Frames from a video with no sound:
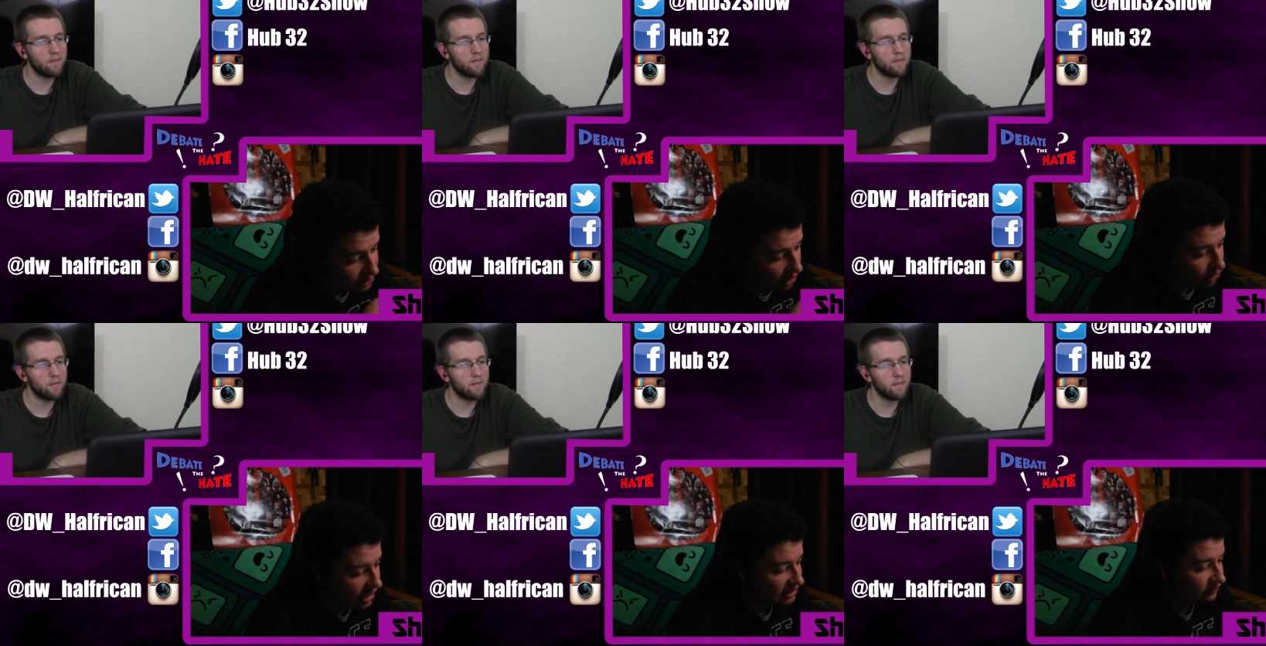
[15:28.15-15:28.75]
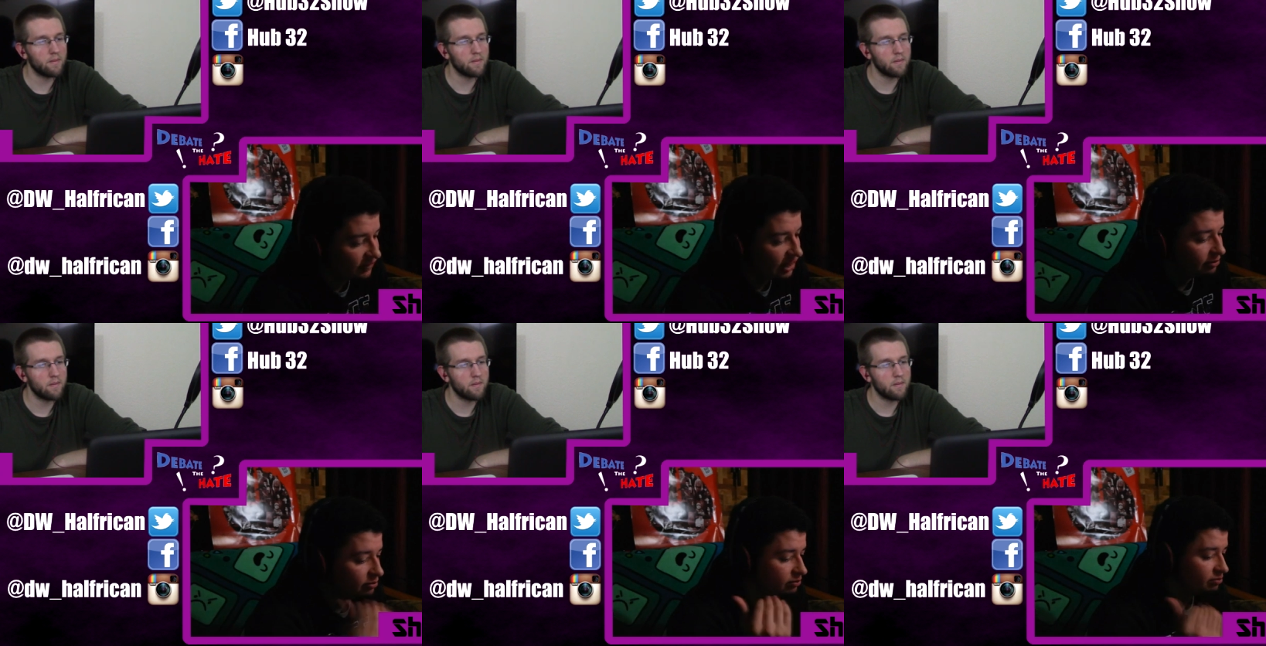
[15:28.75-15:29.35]
Speaker 1: So you guys can
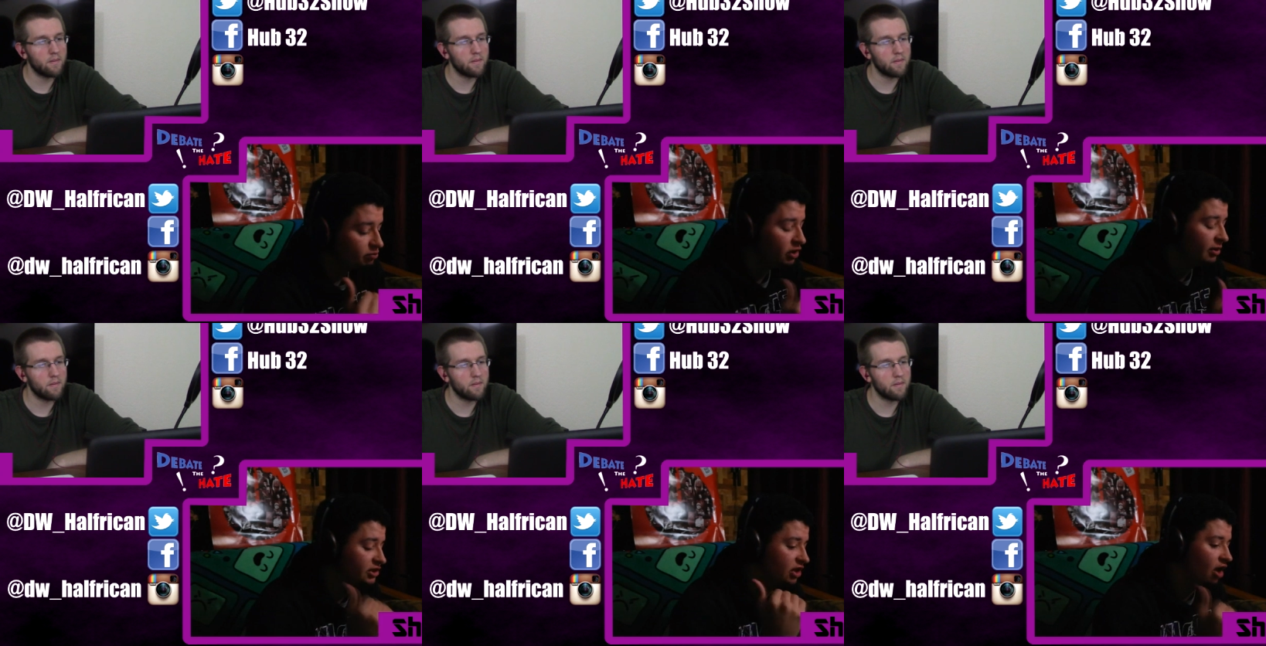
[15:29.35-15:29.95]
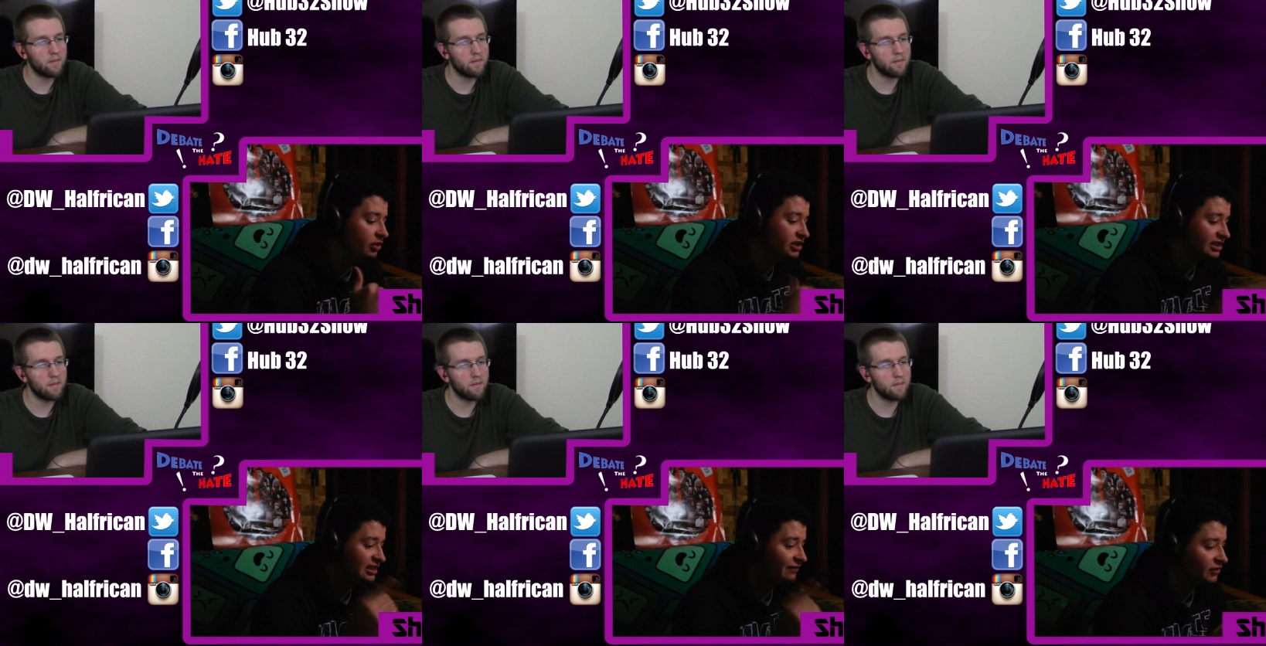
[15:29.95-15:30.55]
find pretty much all those
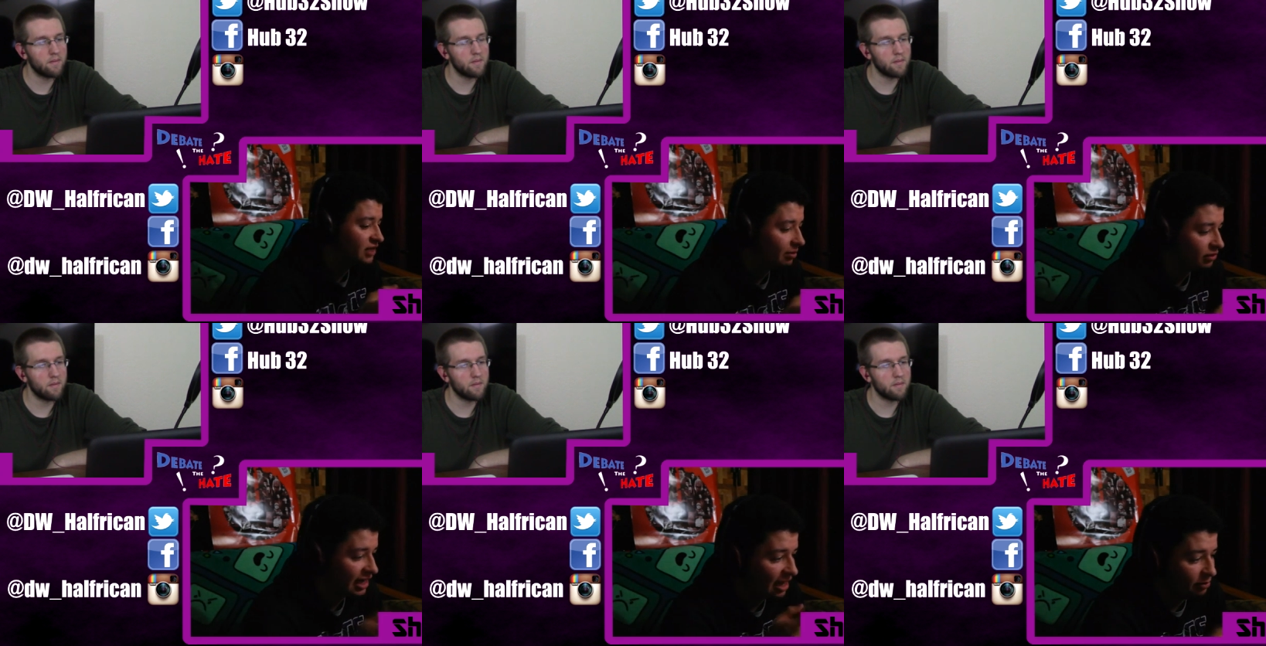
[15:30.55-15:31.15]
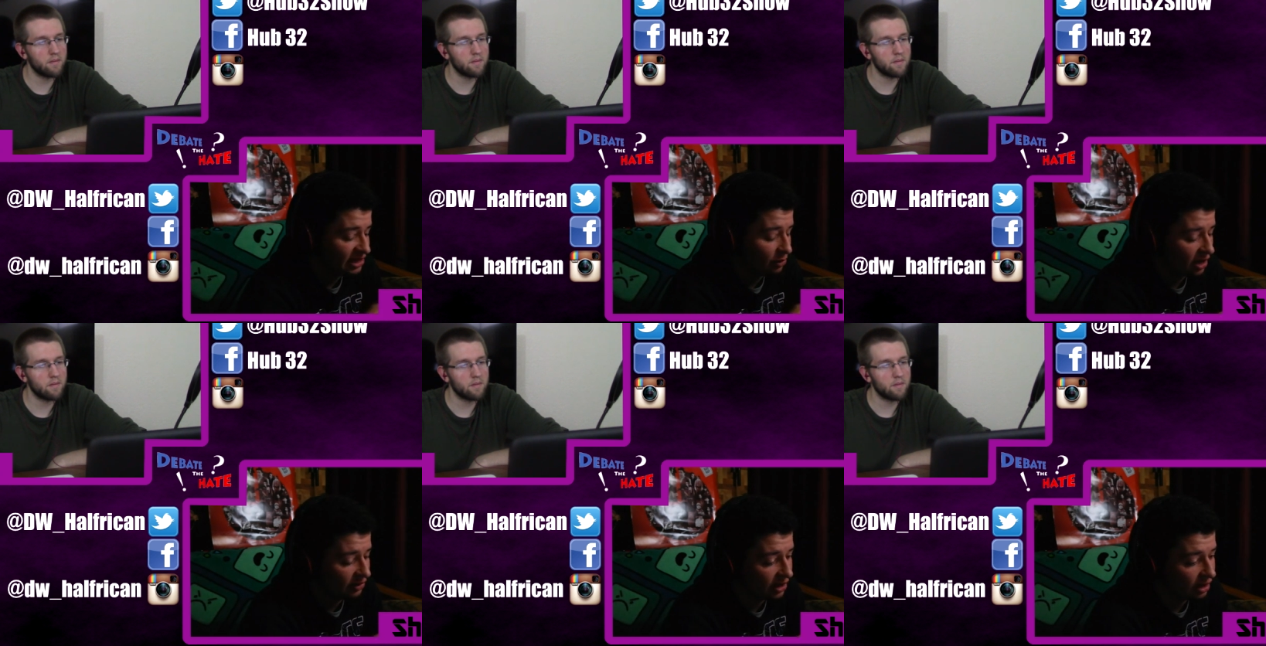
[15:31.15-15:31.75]
links except for Tumblr. I got to put that
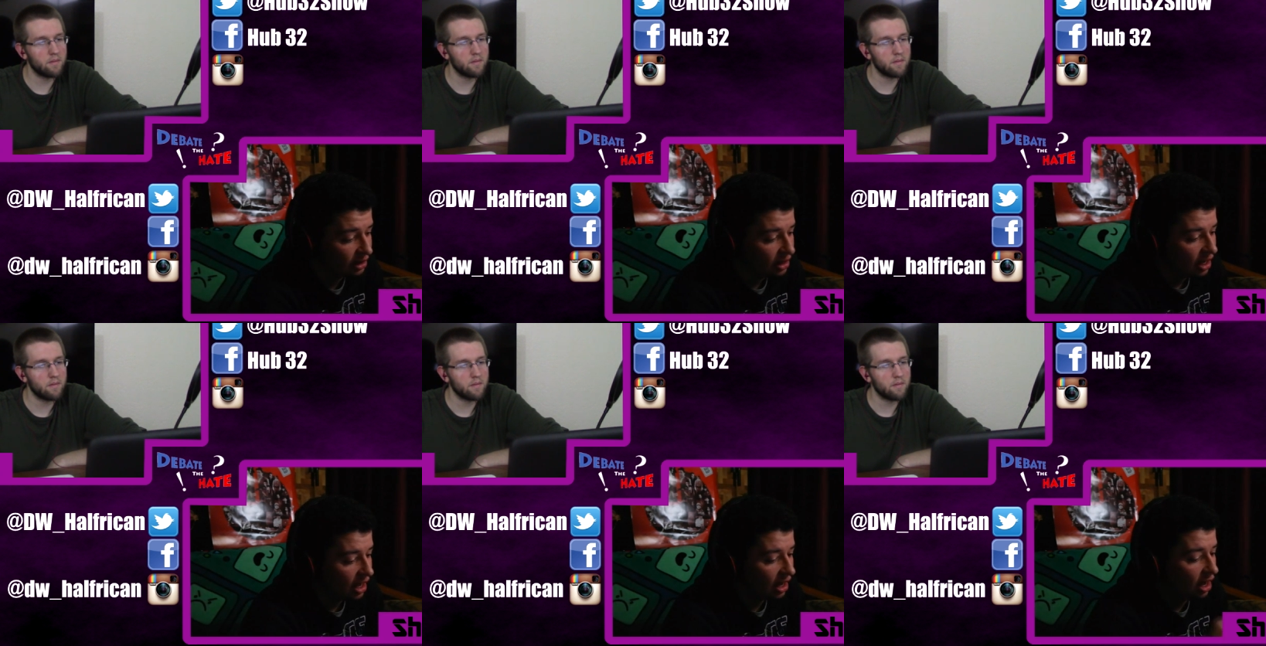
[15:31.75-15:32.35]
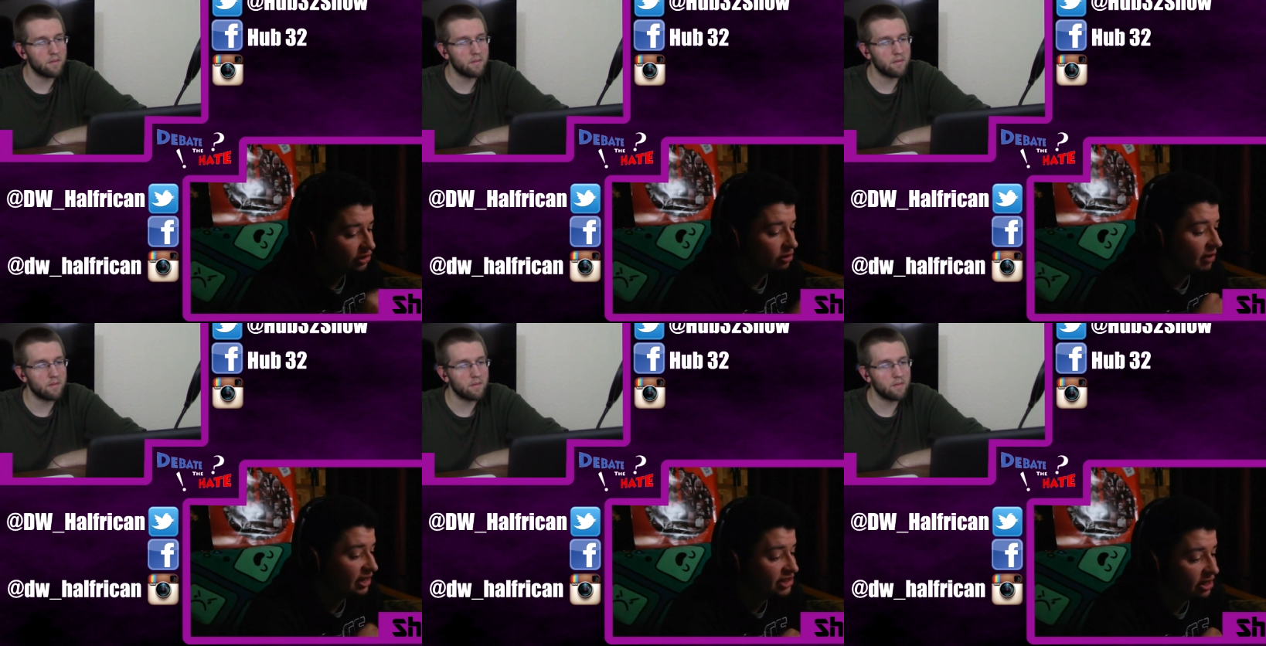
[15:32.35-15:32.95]
one on there uh, under
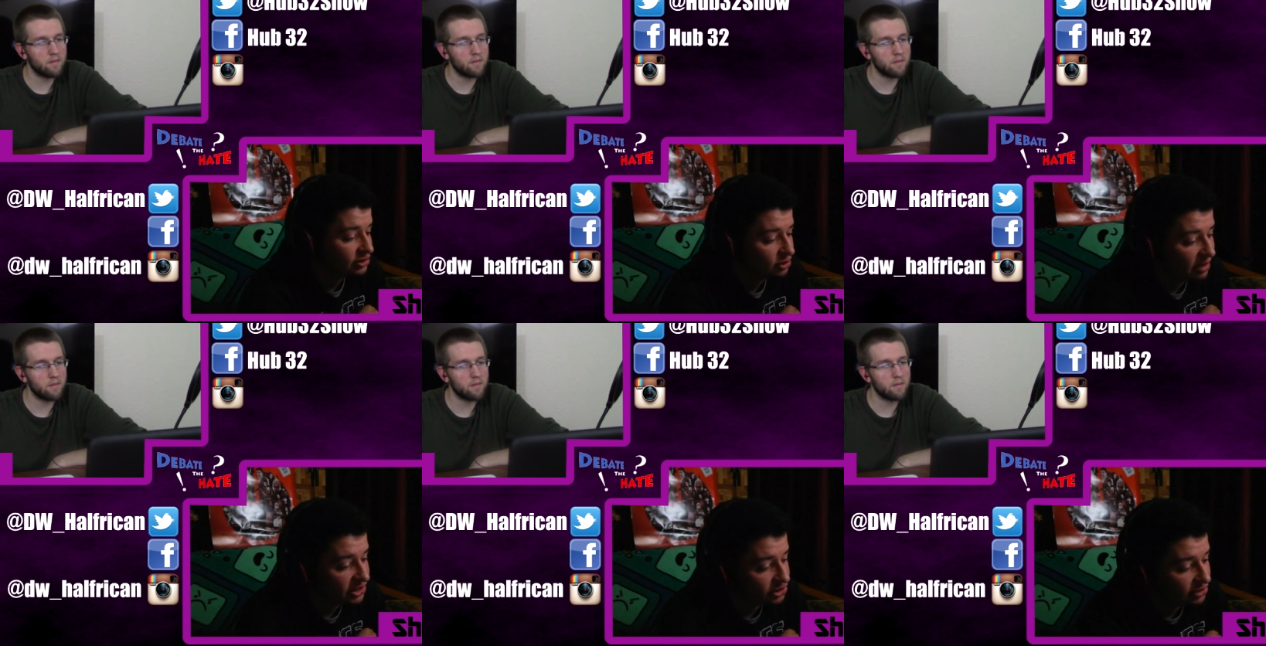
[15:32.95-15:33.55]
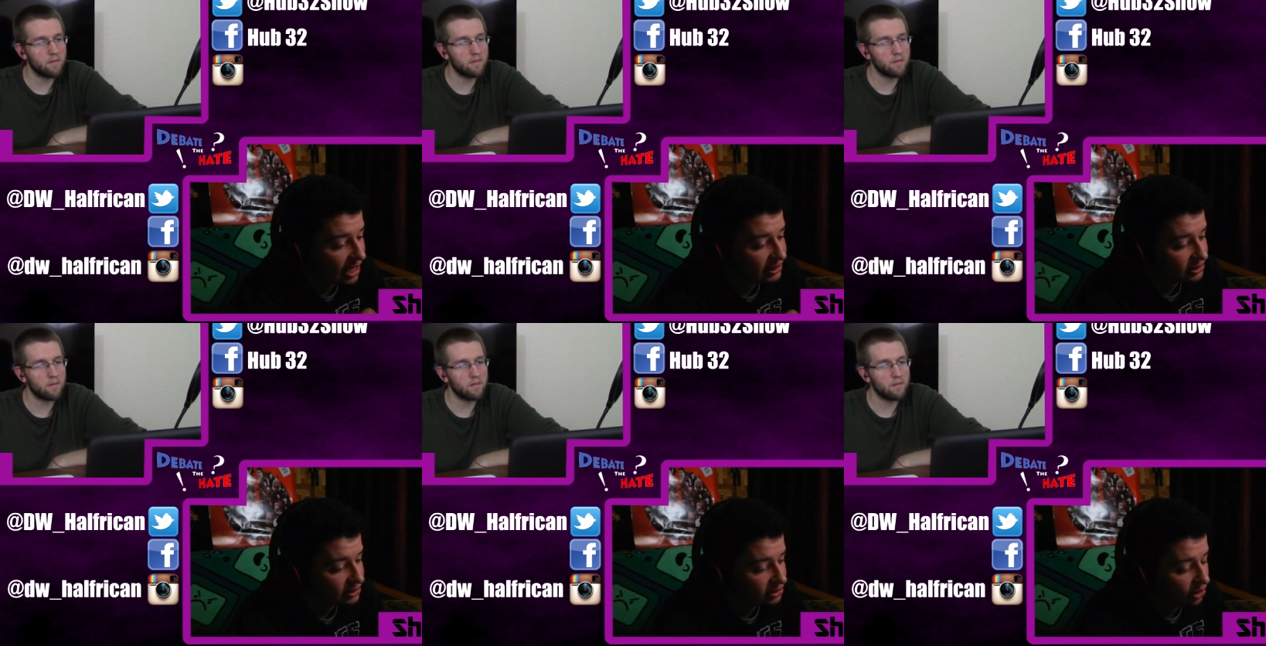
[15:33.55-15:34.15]
my channel. So make sure you guys